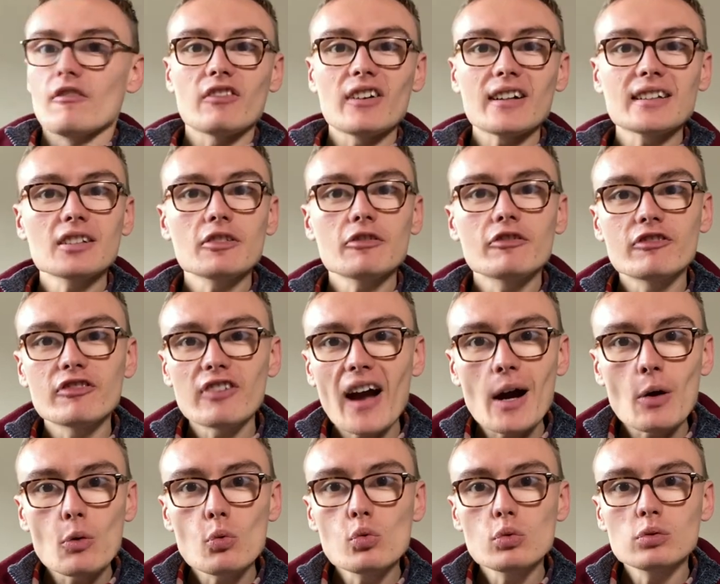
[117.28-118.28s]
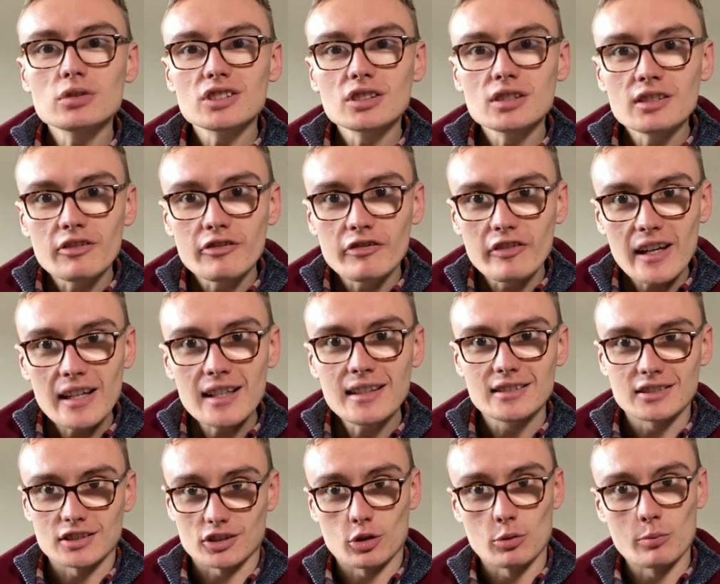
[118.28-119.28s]
That's 1,000
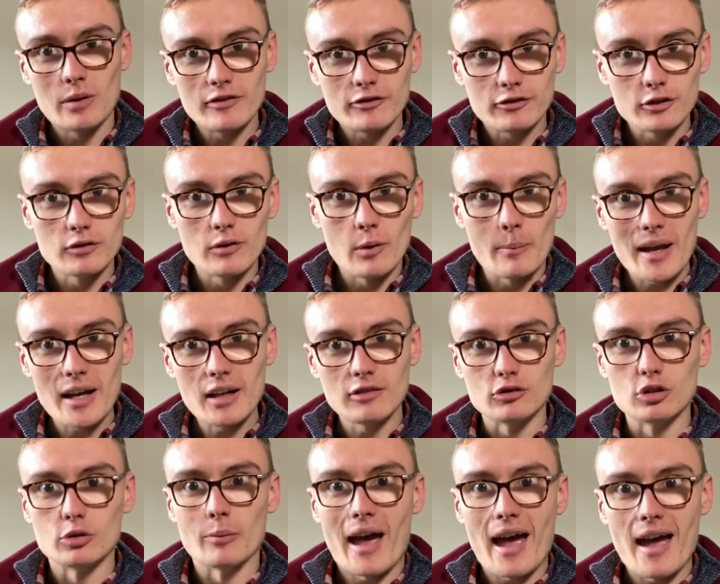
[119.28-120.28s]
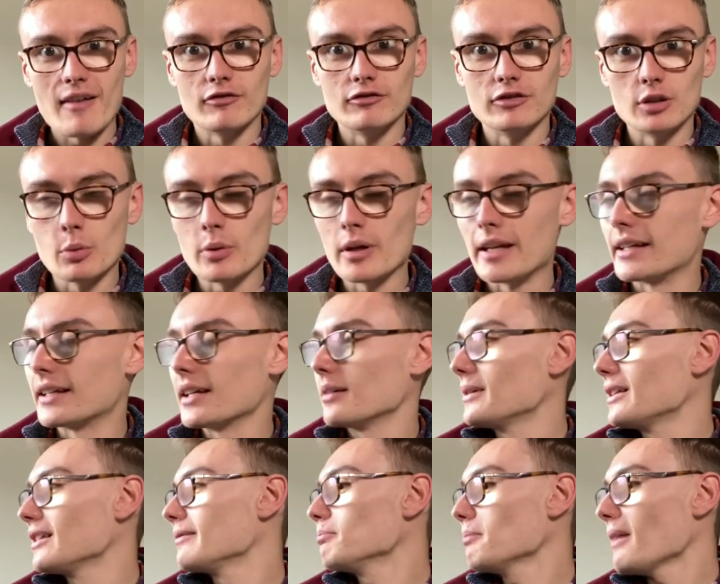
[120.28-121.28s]
things coming through the mailroom every week.
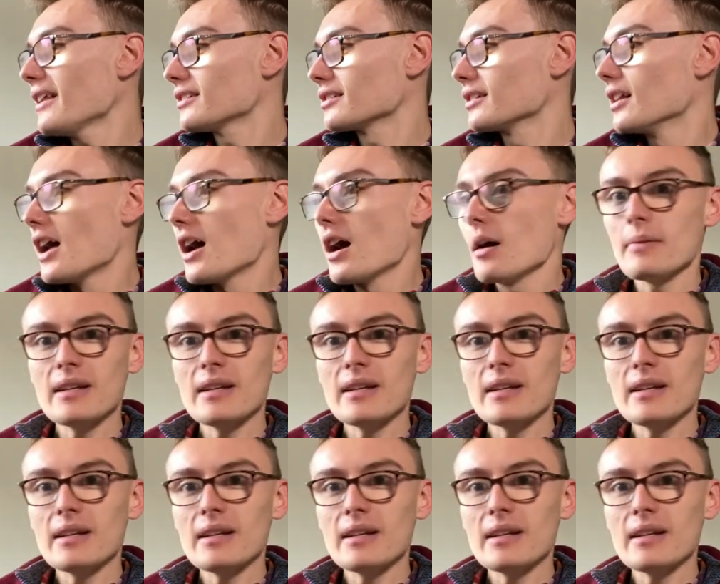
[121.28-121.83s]
I mean, it's mental.